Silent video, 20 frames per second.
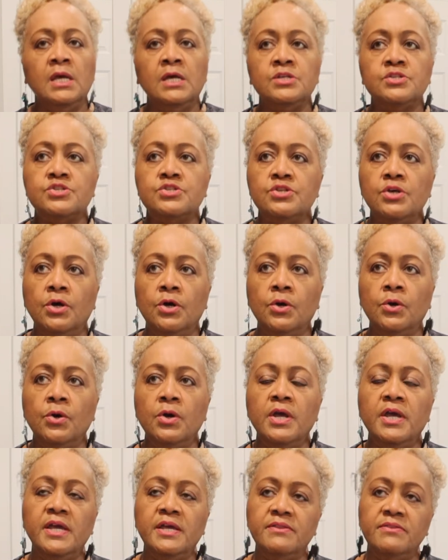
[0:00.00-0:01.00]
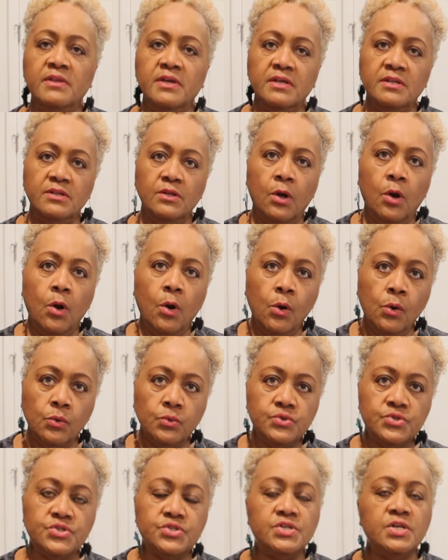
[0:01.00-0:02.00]
So, and then the
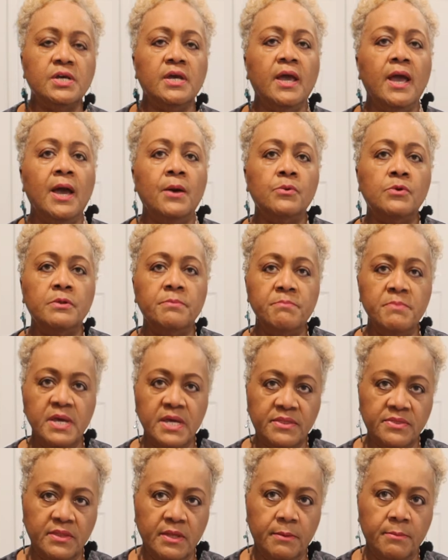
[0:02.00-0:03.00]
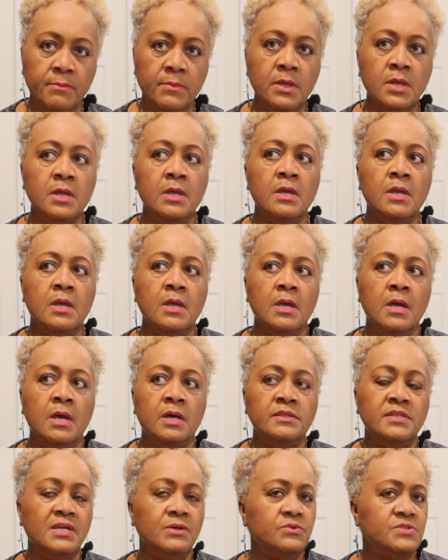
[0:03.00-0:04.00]
host, I will make them,
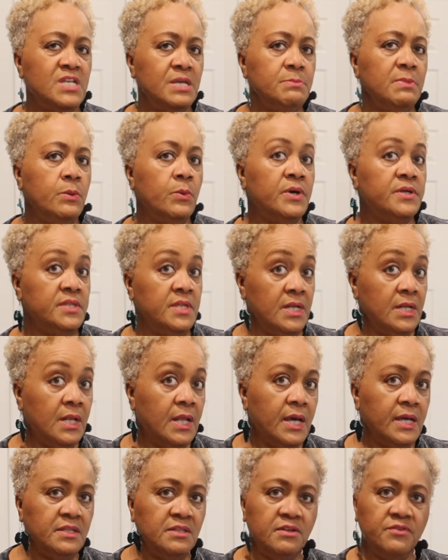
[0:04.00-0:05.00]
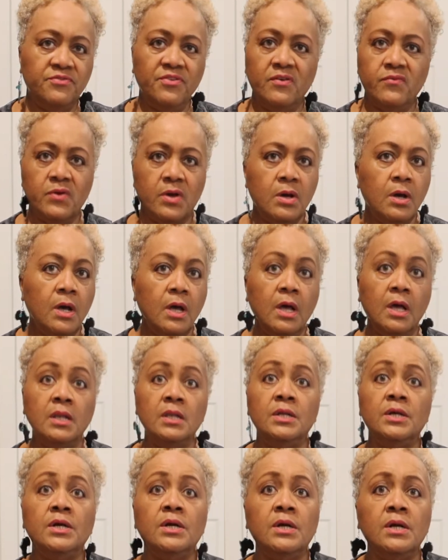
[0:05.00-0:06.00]
they will tell me what they like, their favorite
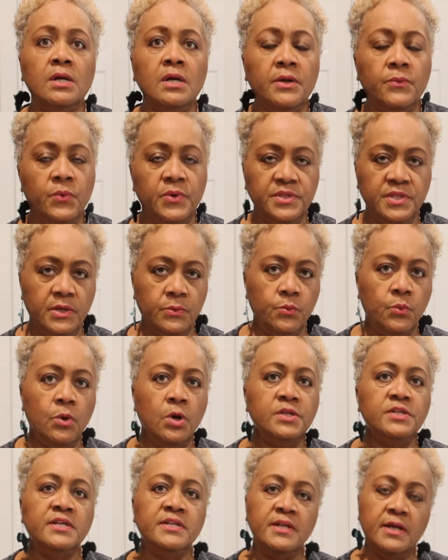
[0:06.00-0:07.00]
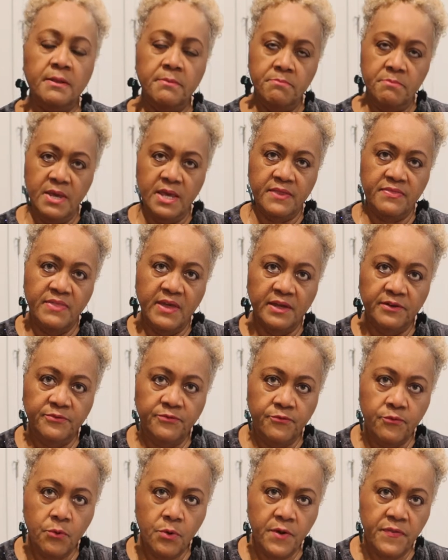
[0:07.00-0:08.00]
color and what they want, and I'll make that
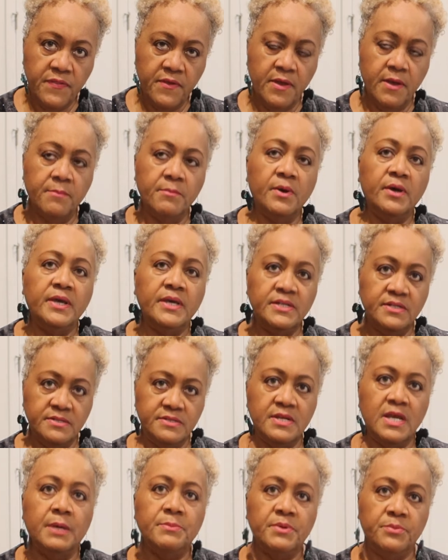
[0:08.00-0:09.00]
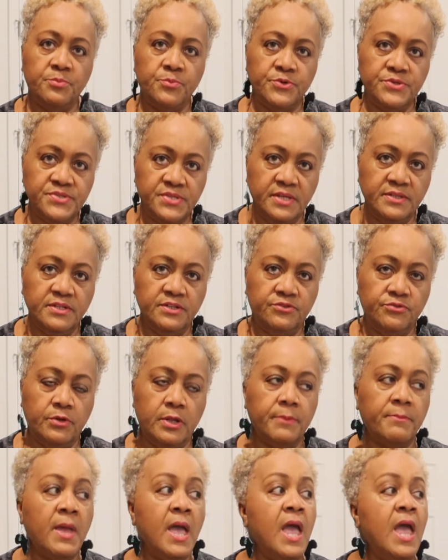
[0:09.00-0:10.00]
for them ahead of time and present it to
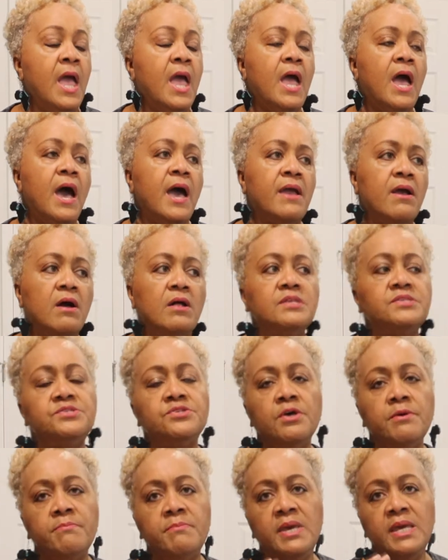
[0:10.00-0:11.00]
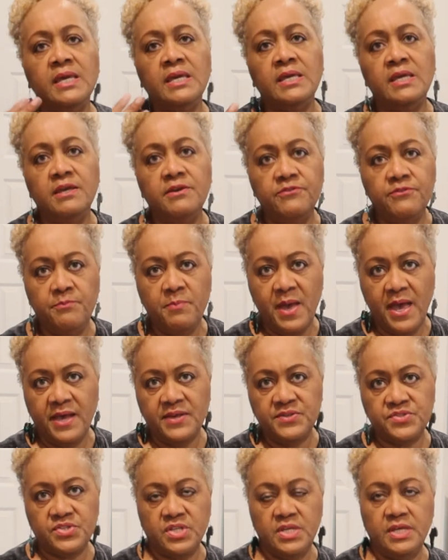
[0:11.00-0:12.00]
them. I also make gift
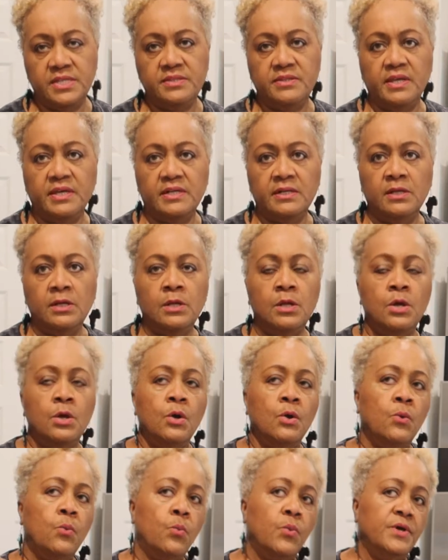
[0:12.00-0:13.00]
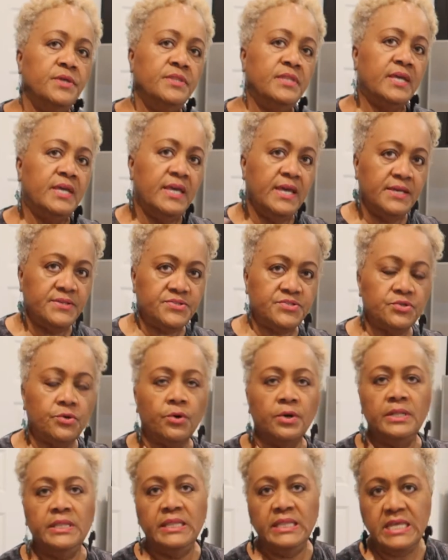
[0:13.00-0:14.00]
basket that when the guests
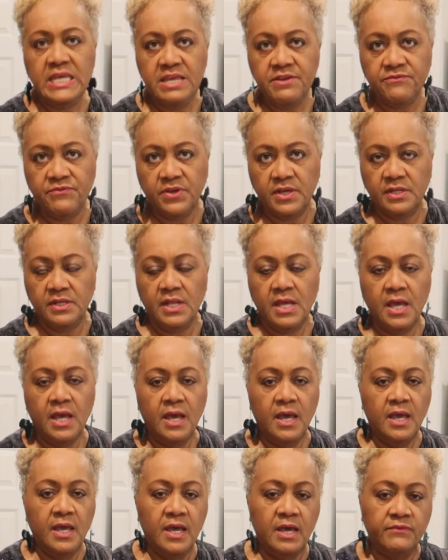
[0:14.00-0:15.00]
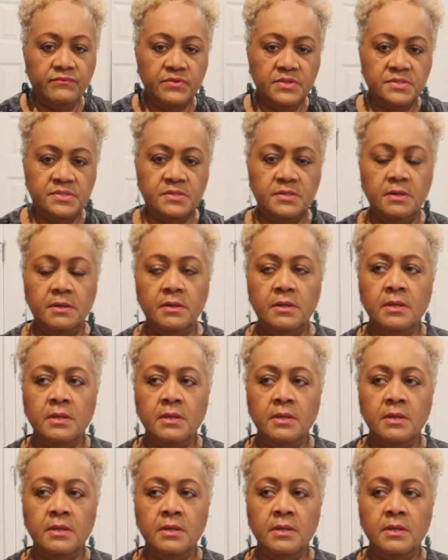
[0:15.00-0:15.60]
are leaving, I have this